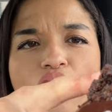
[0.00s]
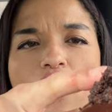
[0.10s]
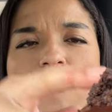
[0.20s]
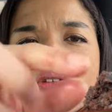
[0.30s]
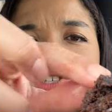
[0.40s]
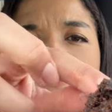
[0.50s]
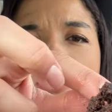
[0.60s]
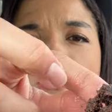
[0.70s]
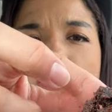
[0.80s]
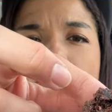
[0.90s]
And these real
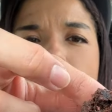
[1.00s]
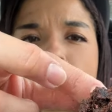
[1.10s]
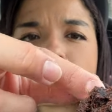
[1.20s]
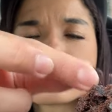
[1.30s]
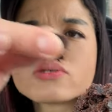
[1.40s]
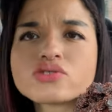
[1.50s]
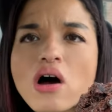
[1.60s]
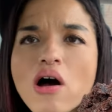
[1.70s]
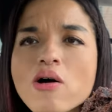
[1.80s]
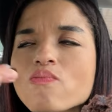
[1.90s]
brownie bits on
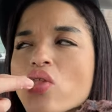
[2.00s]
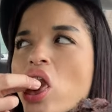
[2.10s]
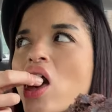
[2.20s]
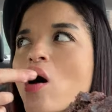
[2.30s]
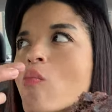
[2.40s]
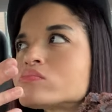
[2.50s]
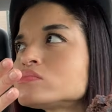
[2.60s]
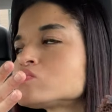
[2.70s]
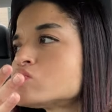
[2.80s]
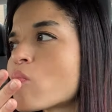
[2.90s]
top
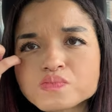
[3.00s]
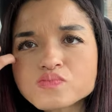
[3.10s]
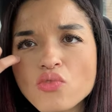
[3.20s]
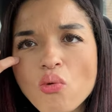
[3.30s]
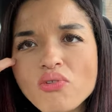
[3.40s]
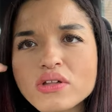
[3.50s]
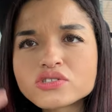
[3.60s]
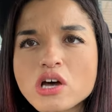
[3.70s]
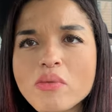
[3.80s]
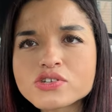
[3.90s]
with the
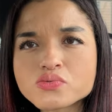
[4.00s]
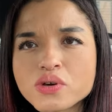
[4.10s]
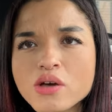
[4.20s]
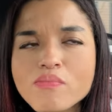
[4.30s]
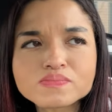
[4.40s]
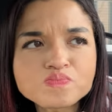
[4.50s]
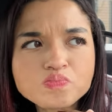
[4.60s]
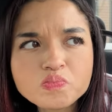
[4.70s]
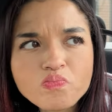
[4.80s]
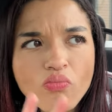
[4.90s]
semi-sweet.
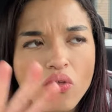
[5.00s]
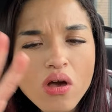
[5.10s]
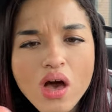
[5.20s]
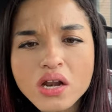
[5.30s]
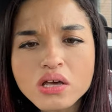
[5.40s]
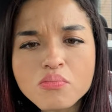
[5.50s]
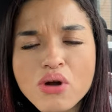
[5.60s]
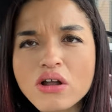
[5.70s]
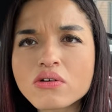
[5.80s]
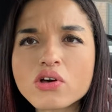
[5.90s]
Any
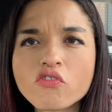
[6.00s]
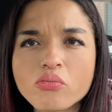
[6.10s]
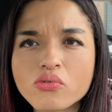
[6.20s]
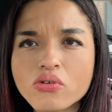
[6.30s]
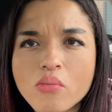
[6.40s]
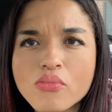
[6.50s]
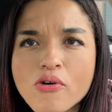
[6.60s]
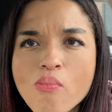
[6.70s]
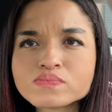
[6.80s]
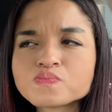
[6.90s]
brownie cookie from
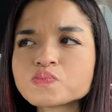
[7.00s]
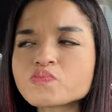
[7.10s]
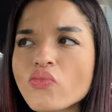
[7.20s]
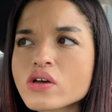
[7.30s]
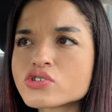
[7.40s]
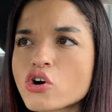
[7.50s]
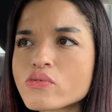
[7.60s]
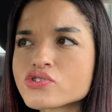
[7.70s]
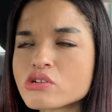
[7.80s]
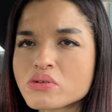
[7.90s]
Crumbl is
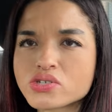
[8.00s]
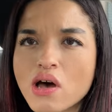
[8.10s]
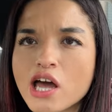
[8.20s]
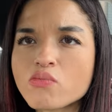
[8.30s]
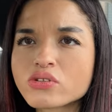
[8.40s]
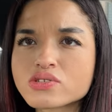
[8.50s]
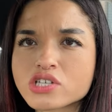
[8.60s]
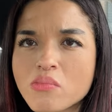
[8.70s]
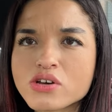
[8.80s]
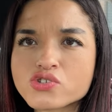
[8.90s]
always going to be tied with the
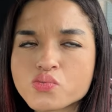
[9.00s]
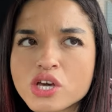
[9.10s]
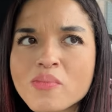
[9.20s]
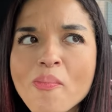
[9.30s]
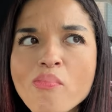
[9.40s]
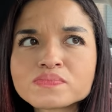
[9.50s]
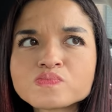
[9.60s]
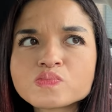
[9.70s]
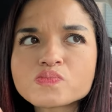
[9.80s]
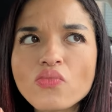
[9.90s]
semi-sweet.
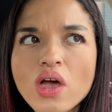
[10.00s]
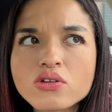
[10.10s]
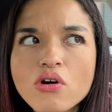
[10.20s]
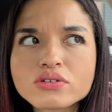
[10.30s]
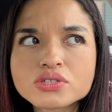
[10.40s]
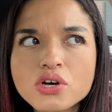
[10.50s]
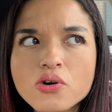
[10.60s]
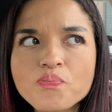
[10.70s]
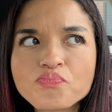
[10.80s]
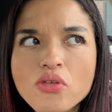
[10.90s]
And
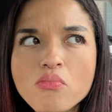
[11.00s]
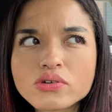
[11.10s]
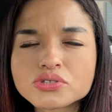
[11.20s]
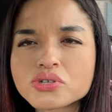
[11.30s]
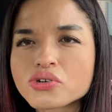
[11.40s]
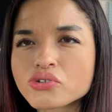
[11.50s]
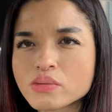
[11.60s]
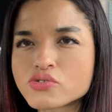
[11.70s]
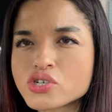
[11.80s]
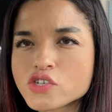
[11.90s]
also, most of their
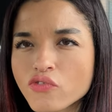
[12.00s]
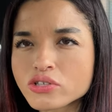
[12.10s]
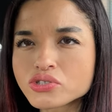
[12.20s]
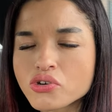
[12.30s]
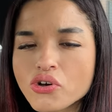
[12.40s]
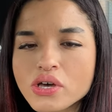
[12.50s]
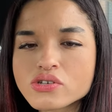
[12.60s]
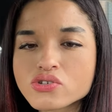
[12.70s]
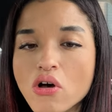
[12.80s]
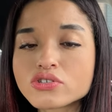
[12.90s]
cream cheese frosted cookies
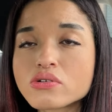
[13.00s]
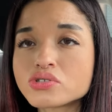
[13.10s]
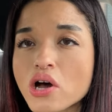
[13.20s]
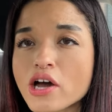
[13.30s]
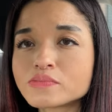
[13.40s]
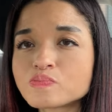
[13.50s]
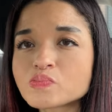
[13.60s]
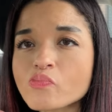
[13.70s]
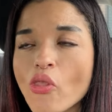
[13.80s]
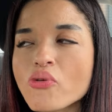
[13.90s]
is also tied
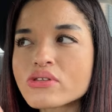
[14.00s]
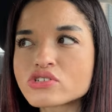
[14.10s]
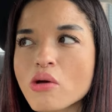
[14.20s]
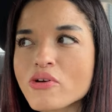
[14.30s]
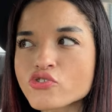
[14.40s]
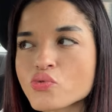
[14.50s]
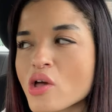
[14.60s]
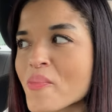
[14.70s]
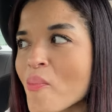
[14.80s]
with the semi-sweet.